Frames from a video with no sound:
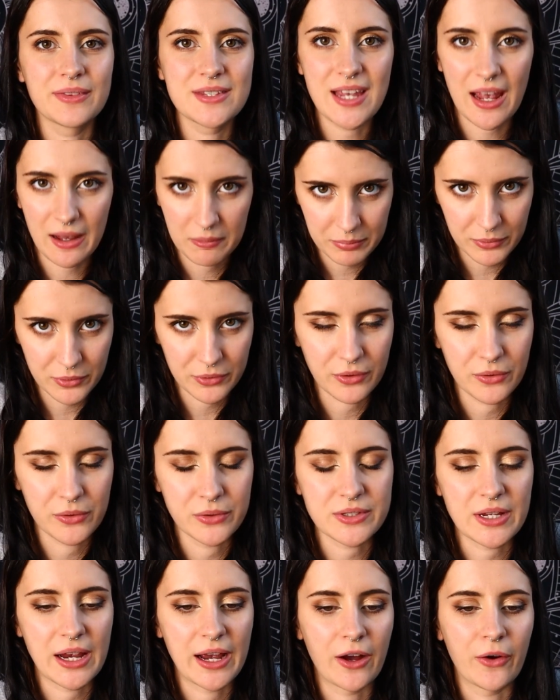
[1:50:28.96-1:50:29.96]
temper
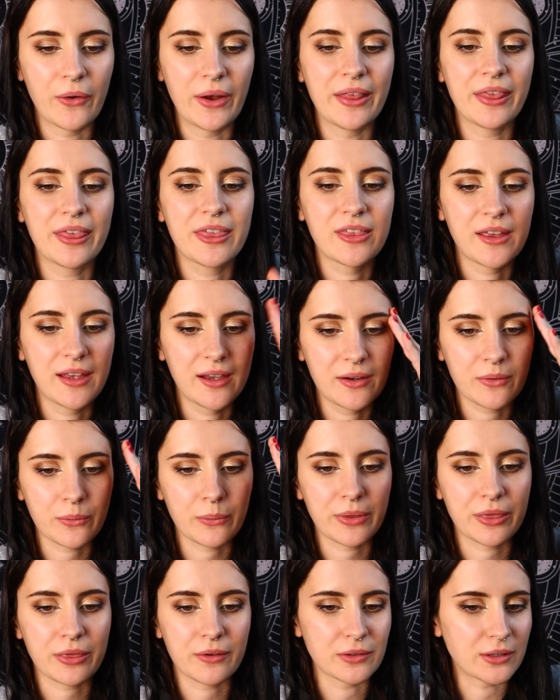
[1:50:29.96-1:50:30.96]
those out and think
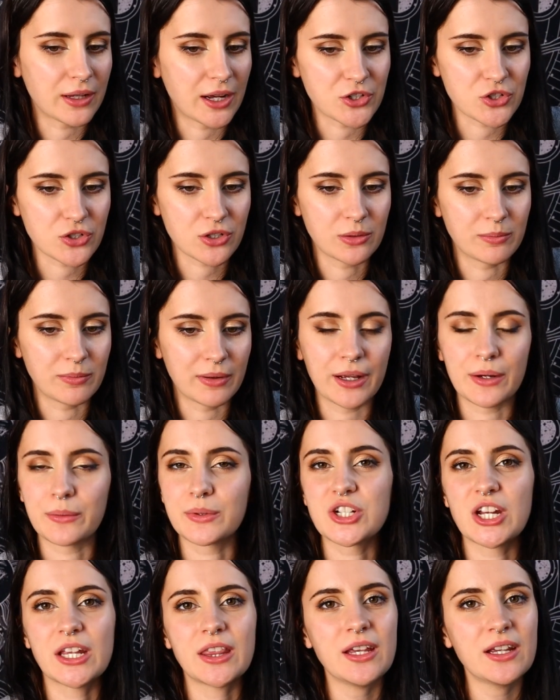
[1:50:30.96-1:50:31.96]
with their logical mind,
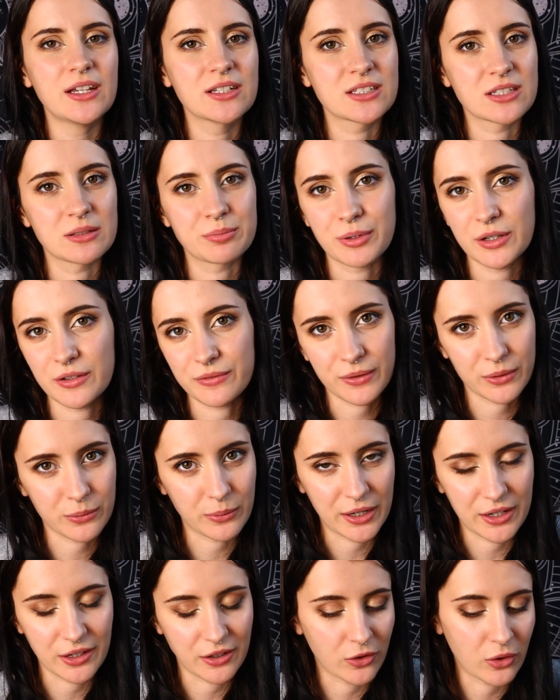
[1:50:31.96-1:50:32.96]
which I think is the perfect
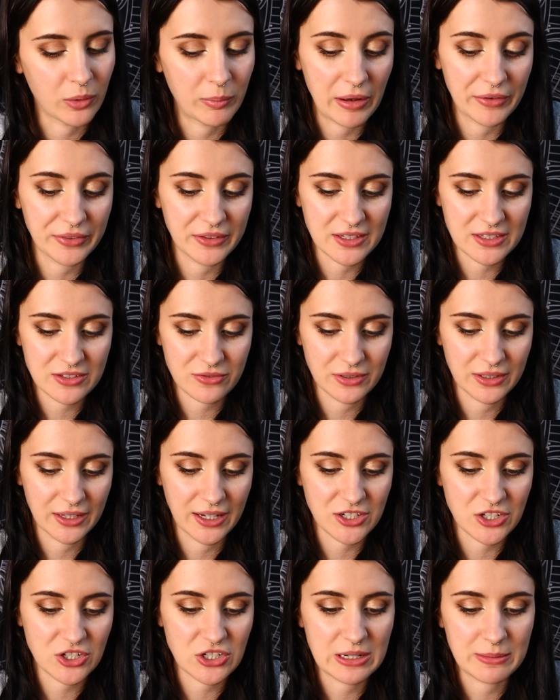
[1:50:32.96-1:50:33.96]
way to go about this
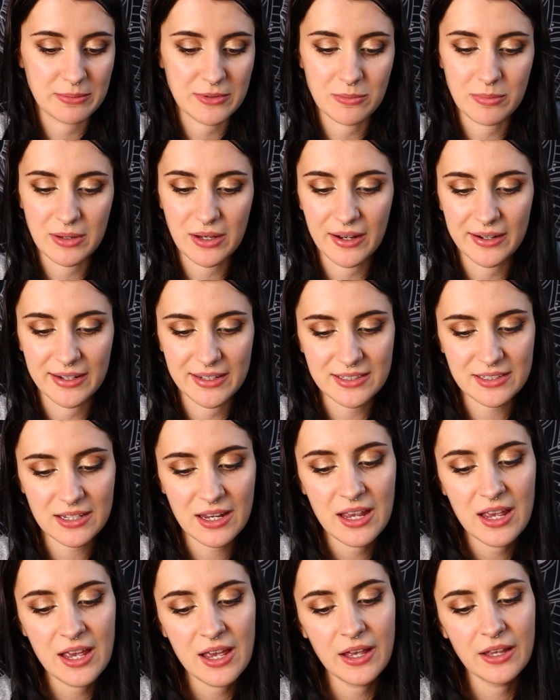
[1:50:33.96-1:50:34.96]
relationship, to be honest.
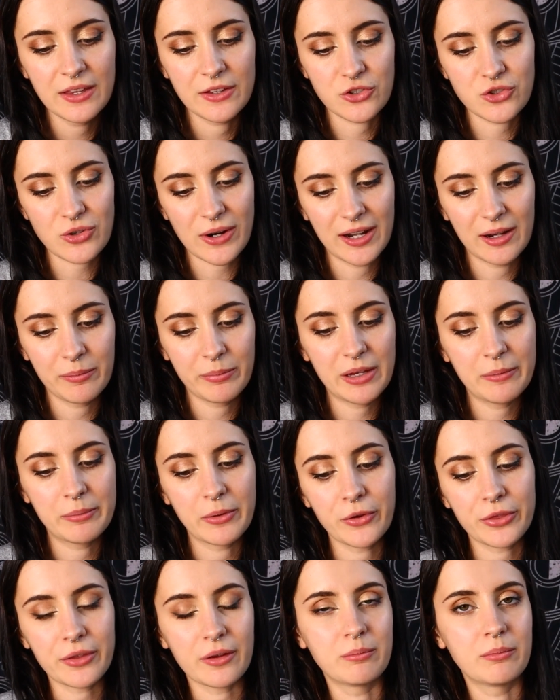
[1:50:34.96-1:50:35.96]
They're trying to be
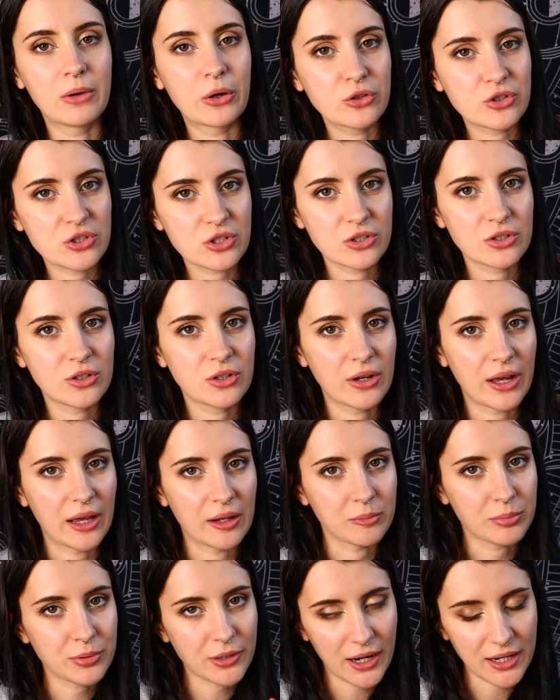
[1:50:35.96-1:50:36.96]
both emotional
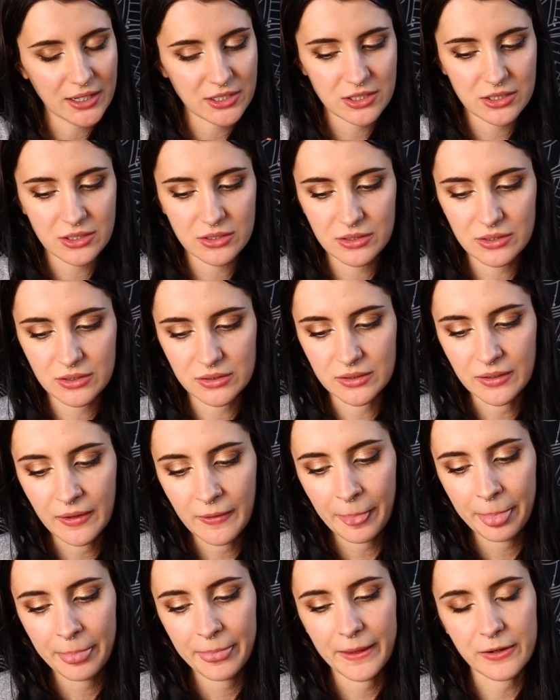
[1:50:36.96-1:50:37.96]
and practical.
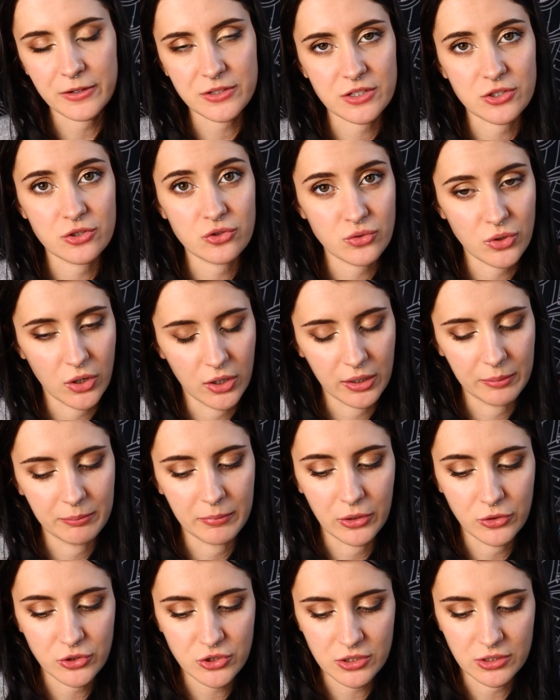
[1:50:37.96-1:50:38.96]
There's a strong
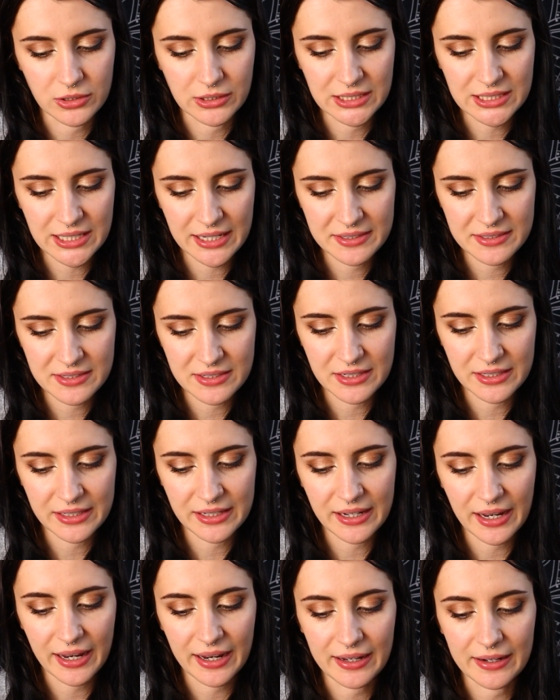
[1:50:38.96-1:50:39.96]
emotional
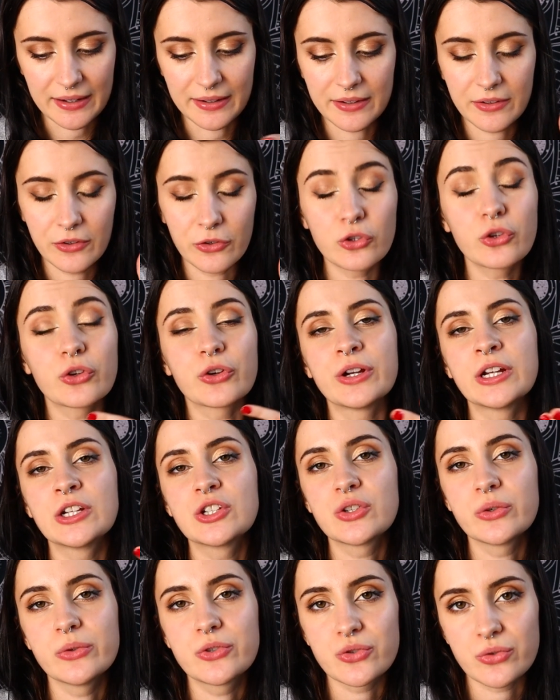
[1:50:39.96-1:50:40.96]
intensity, and you're
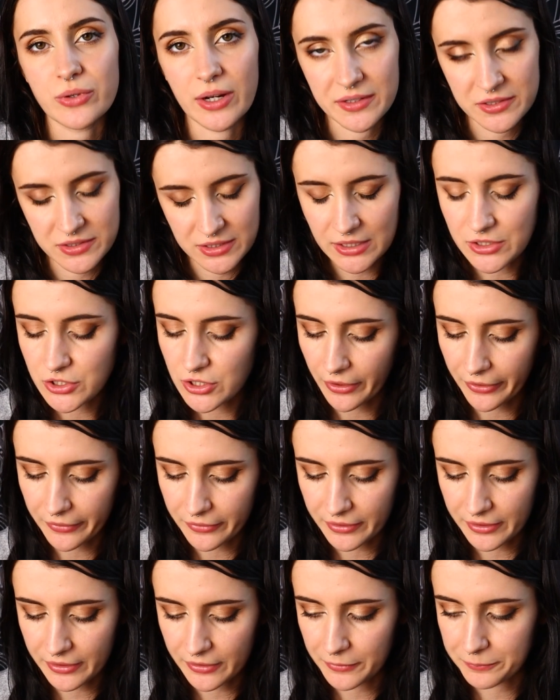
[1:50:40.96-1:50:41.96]
learning to trust each
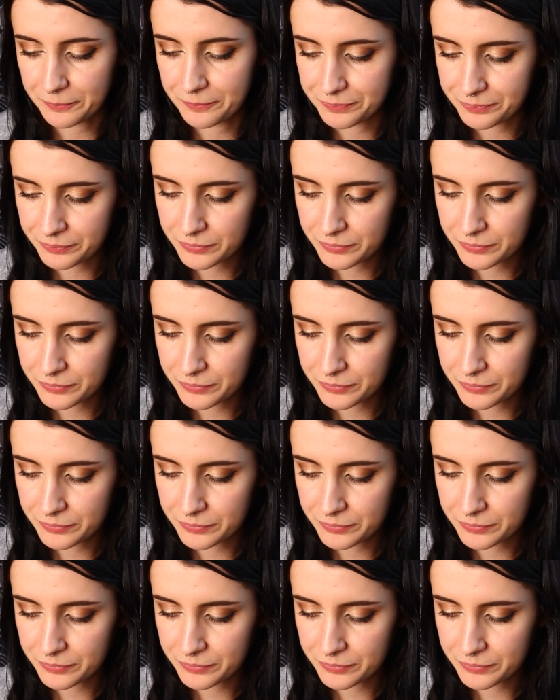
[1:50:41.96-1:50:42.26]
other here.